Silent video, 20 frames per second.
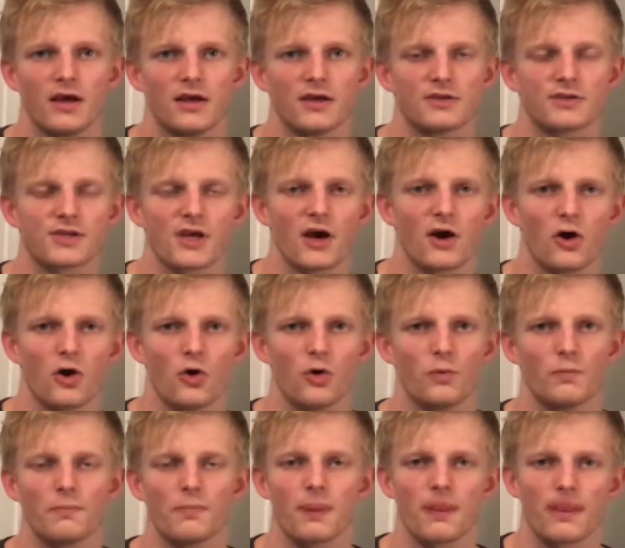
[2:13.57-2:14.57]
So
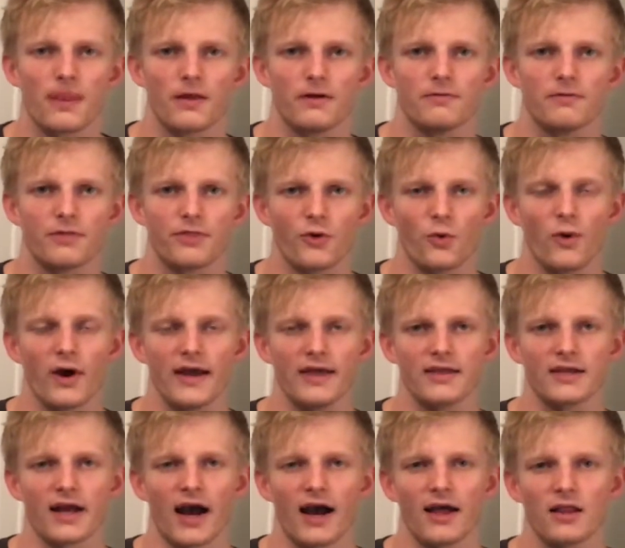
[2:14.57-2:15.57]
the way
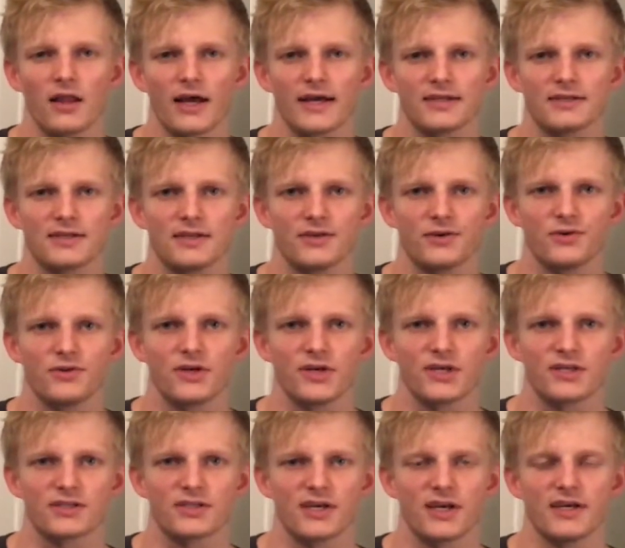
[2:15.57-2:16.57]
that I like to do
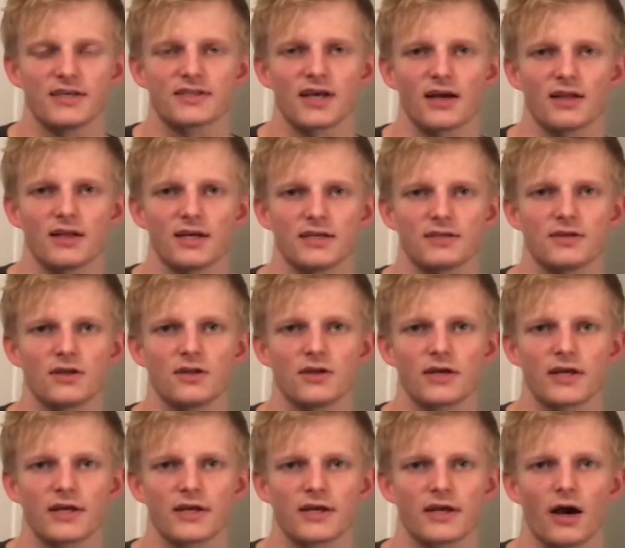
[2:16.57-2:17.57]
this is I like to
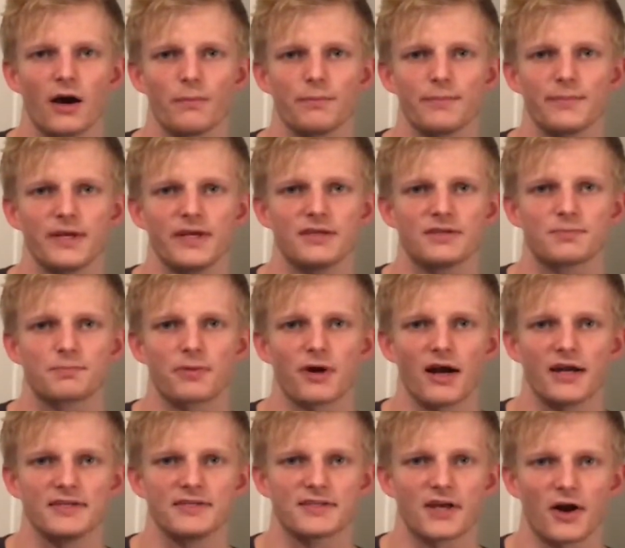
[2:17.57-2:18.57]
look at a company's
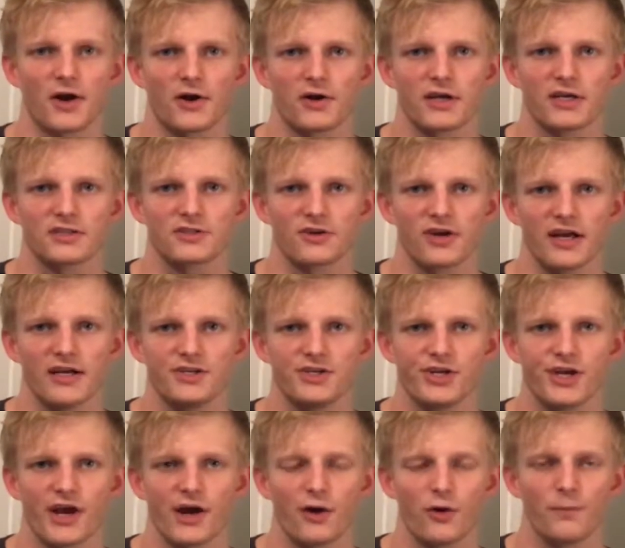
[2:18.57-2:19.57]
price to earnings
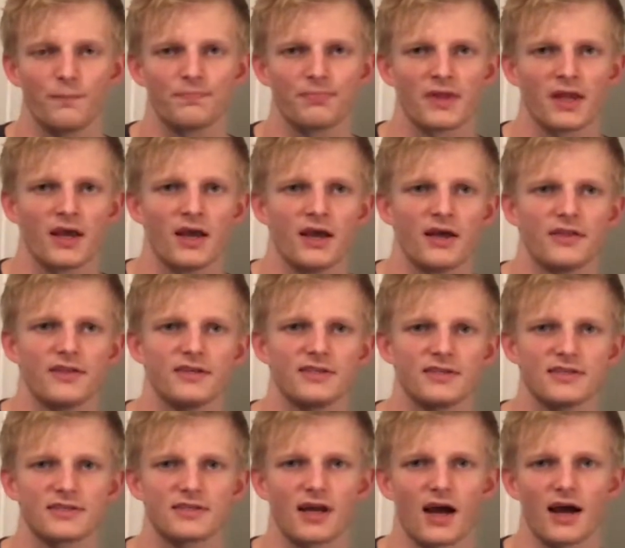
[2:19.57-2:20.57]
ratio. This
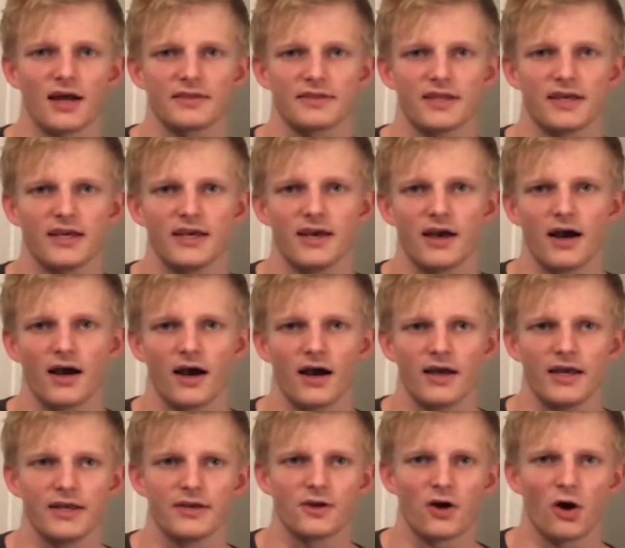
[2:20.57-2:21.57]
is not the
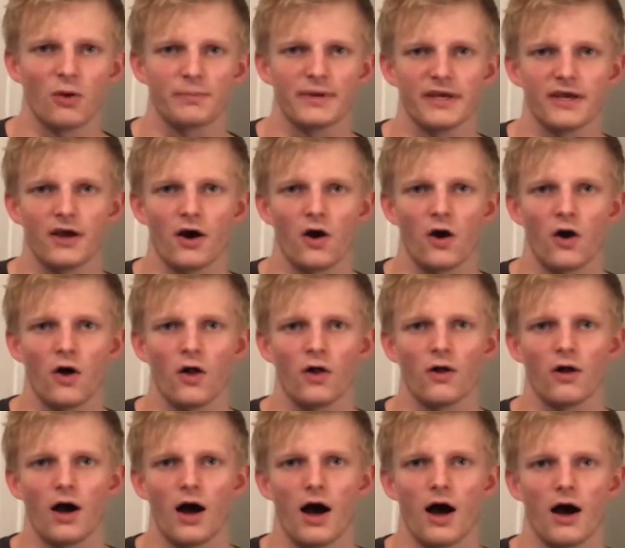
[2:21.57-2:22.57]
end-all
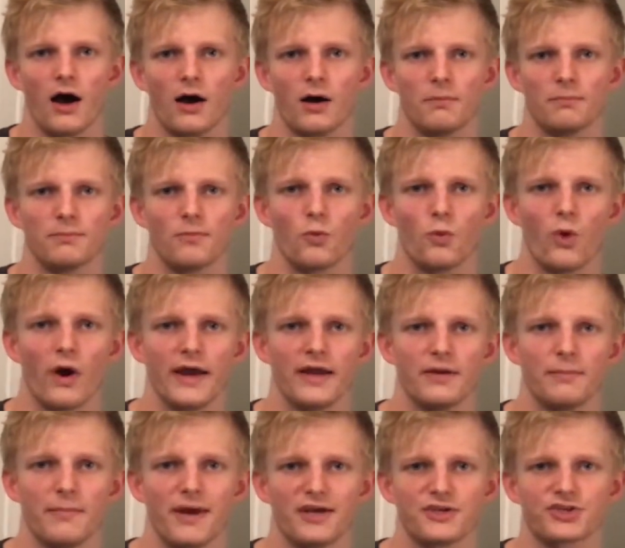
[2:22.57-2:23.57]
be-all way to
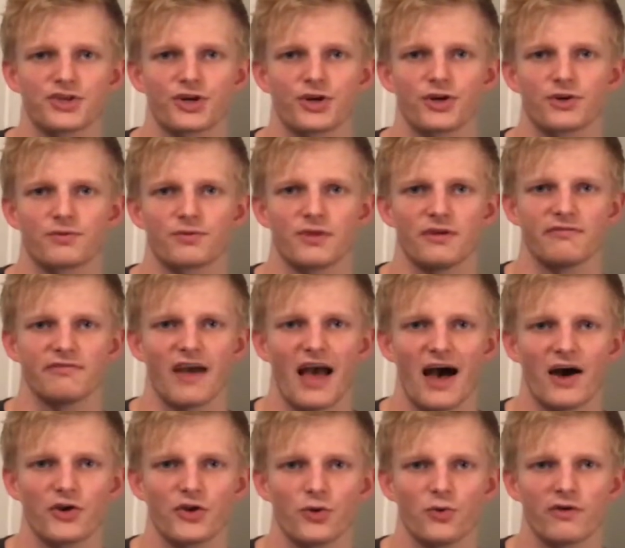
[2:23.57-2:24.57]
measure the
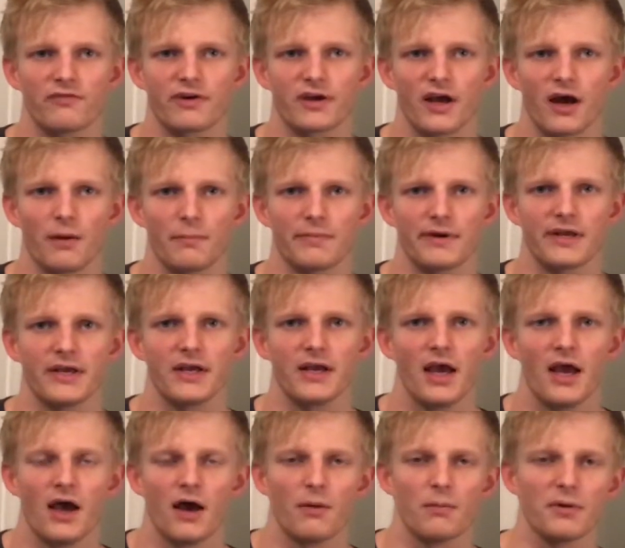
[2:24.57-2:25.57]
value of a company,
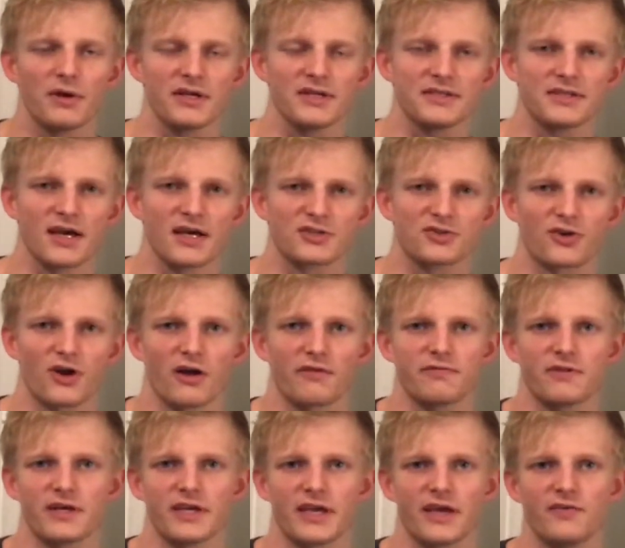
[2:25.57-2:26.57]
but it does
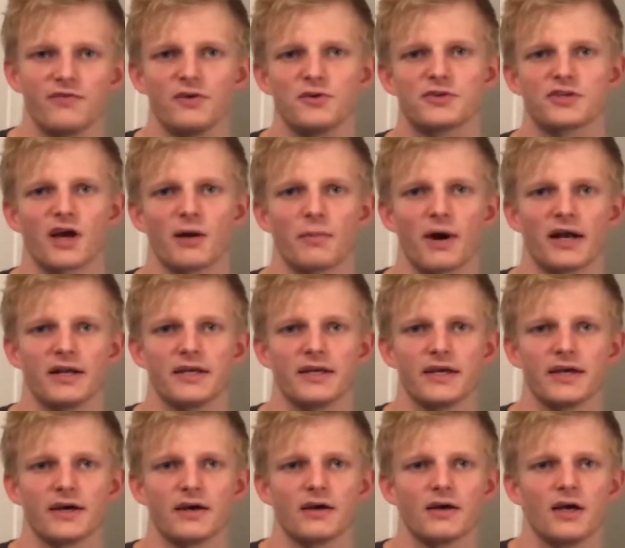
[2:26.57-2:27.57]
roughly give you some
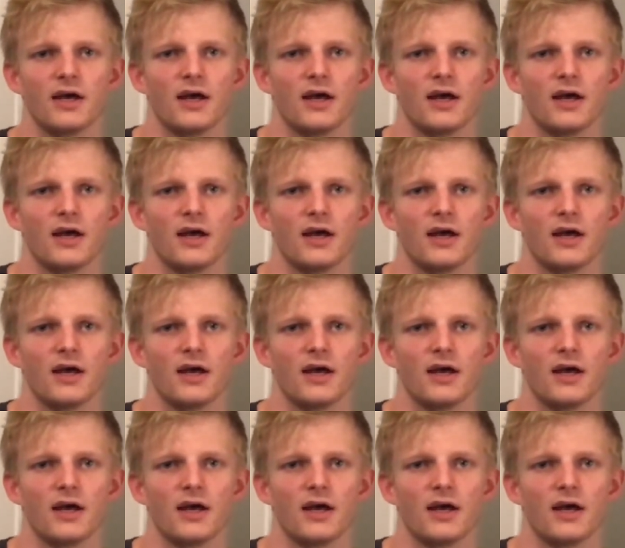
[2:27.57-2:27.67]
idea.